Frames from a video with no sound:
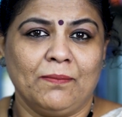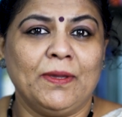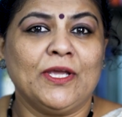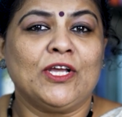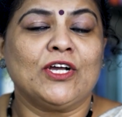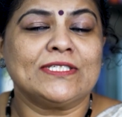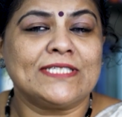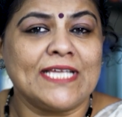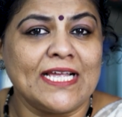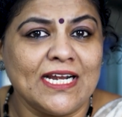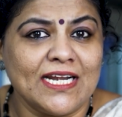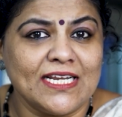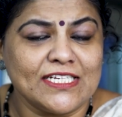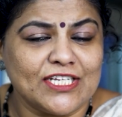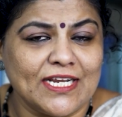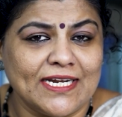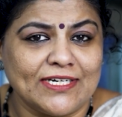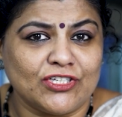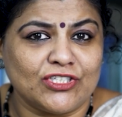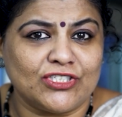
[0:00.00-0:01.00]
because
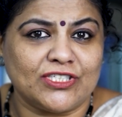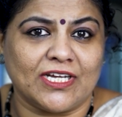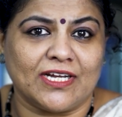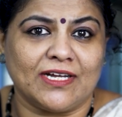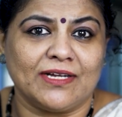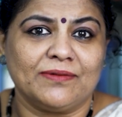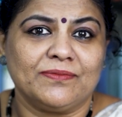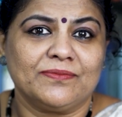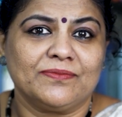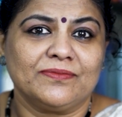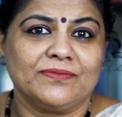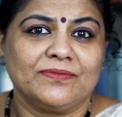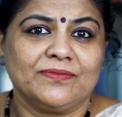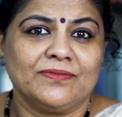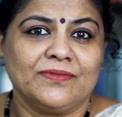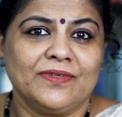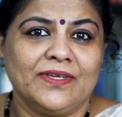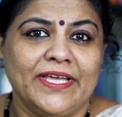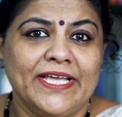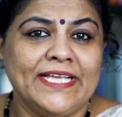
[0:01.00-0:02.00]
English literature
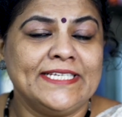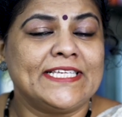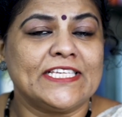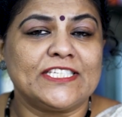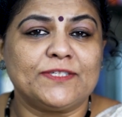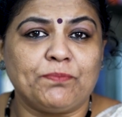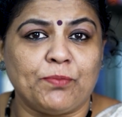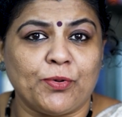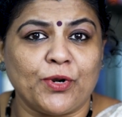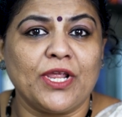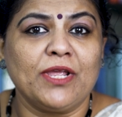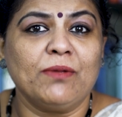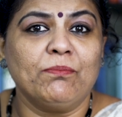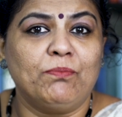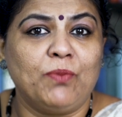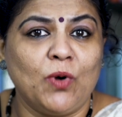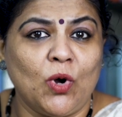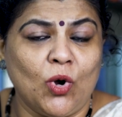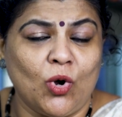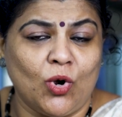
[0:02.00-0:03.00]
is a
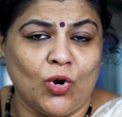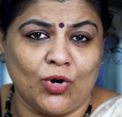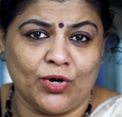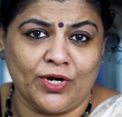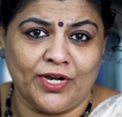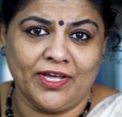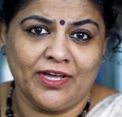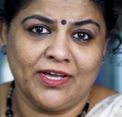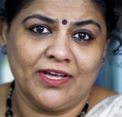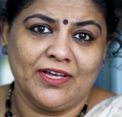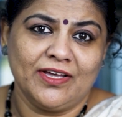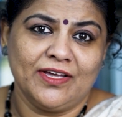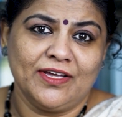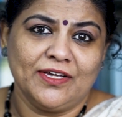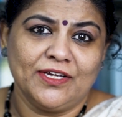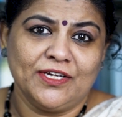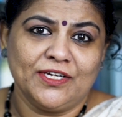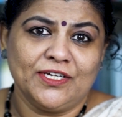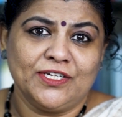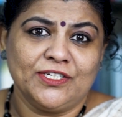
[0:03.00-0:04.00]
springboard
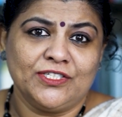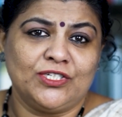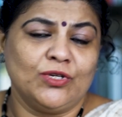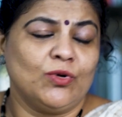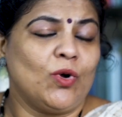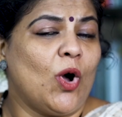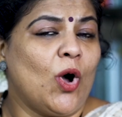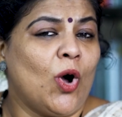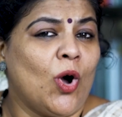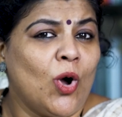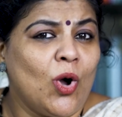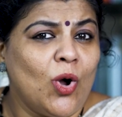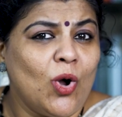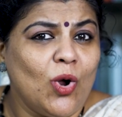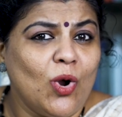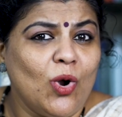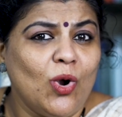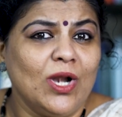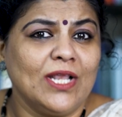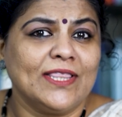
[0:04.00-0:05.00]
to
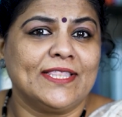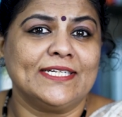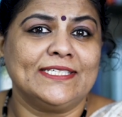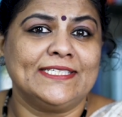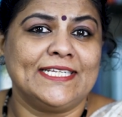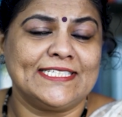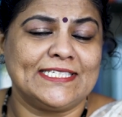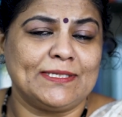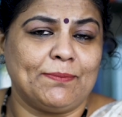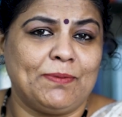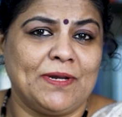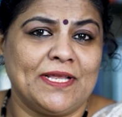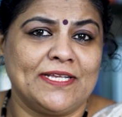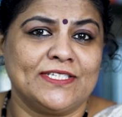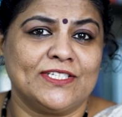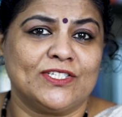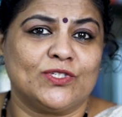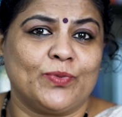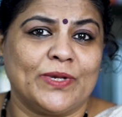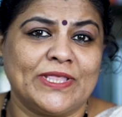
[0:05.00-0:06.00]
all the
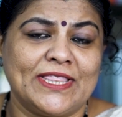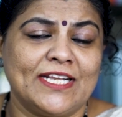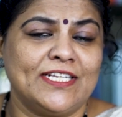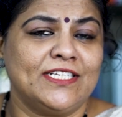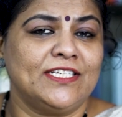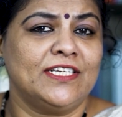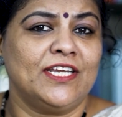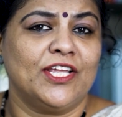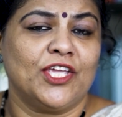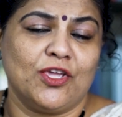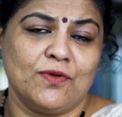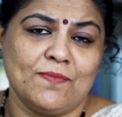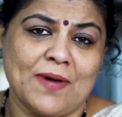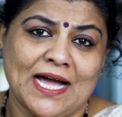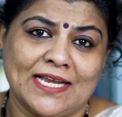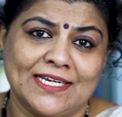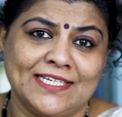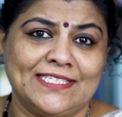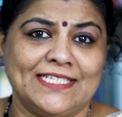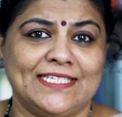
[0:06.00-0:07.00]
disciplines within
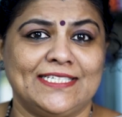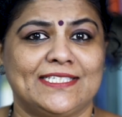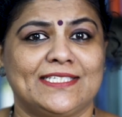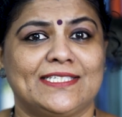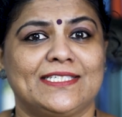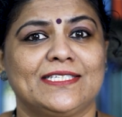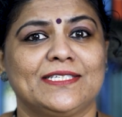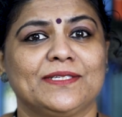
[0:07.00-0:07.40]
humanities